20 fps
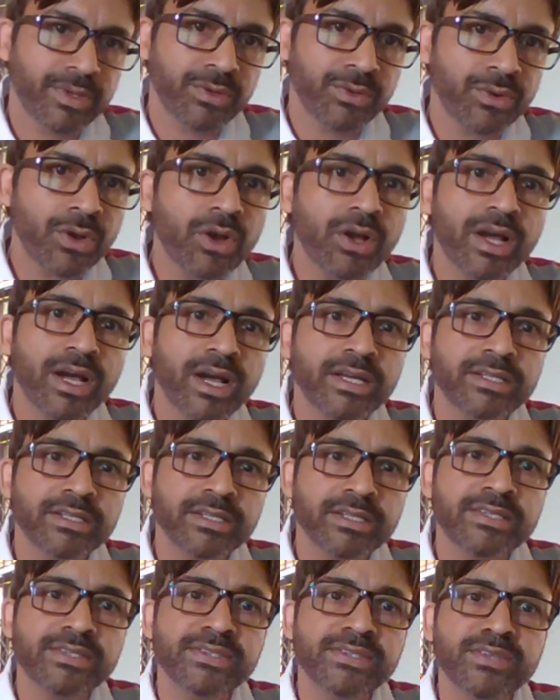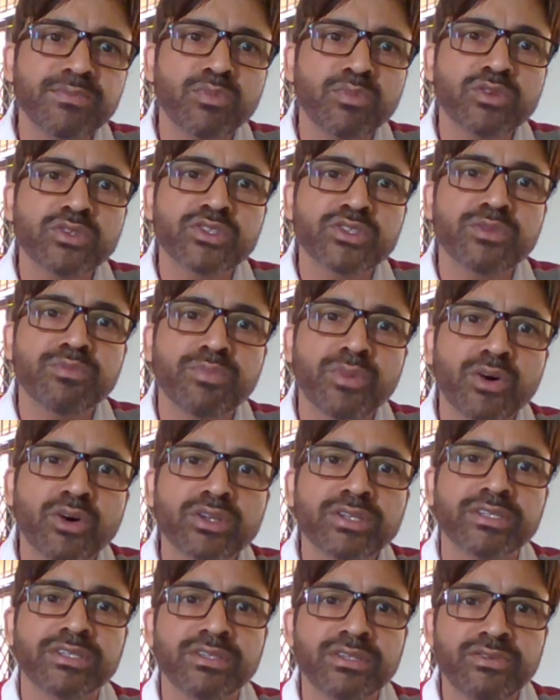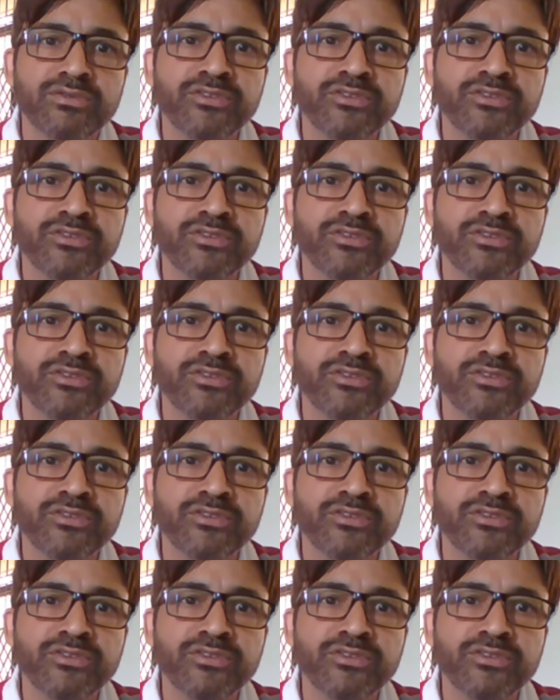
rock art is the most important